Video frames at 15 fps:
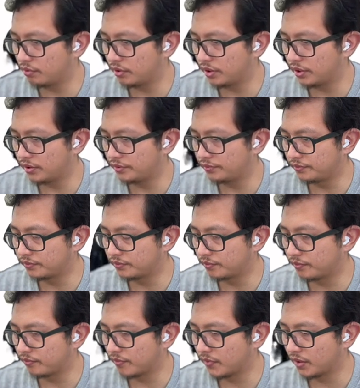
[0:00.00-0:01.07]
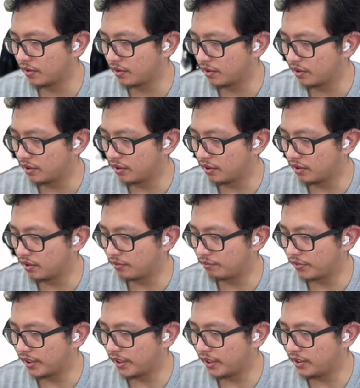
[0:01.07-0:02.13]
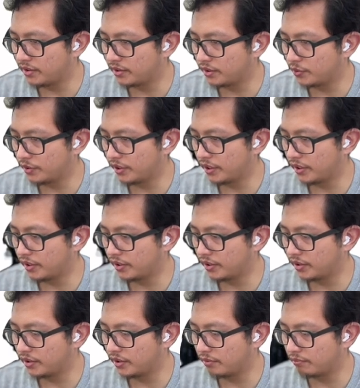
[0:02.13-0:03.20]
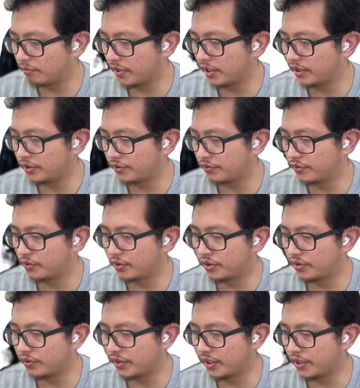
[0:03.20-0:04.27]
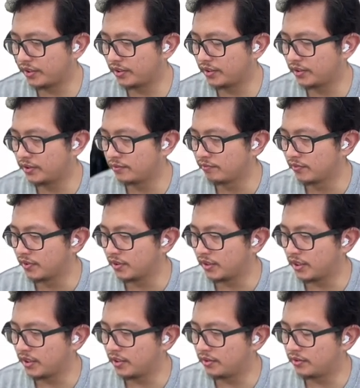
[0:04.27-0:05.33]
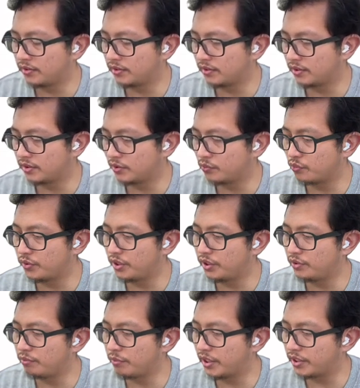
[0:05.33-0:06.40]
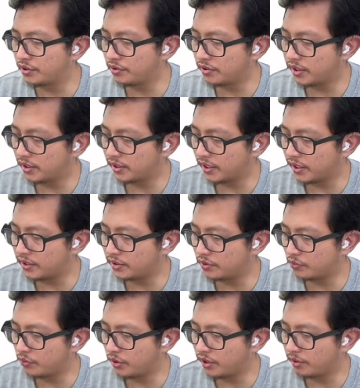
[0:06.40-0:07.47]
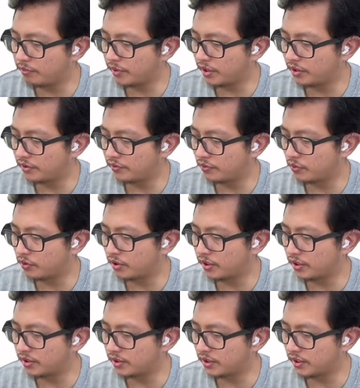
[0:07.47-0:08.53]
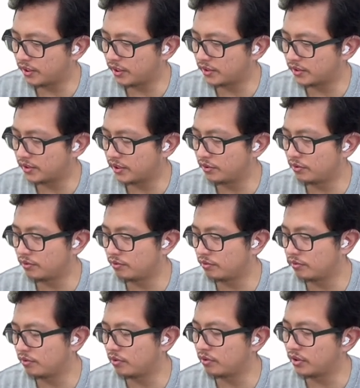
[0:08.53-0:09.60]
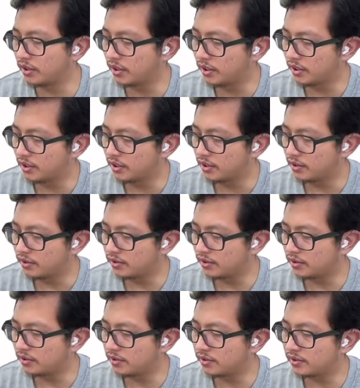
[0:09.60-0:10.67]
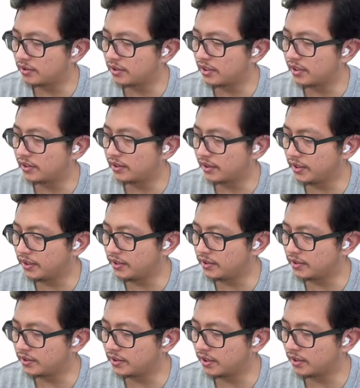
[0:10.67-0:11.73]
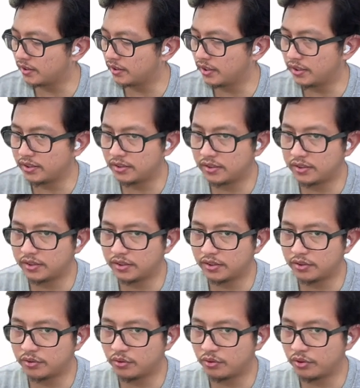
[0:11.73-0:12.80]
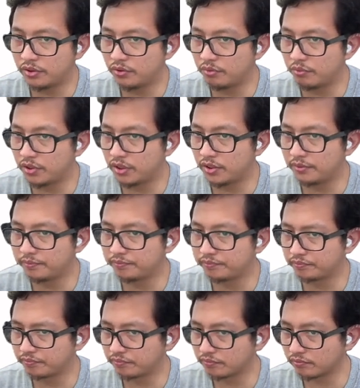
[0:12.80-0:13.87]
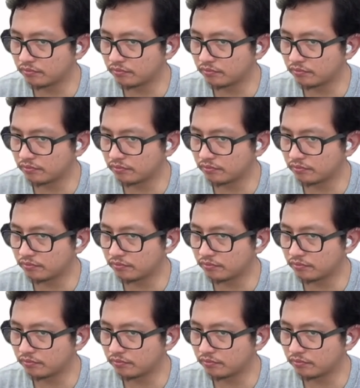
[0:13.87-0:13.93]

equal k squared minus 4. Okay, and we need to make sure that k squared minus 4 is less than, or this is at least this is going to be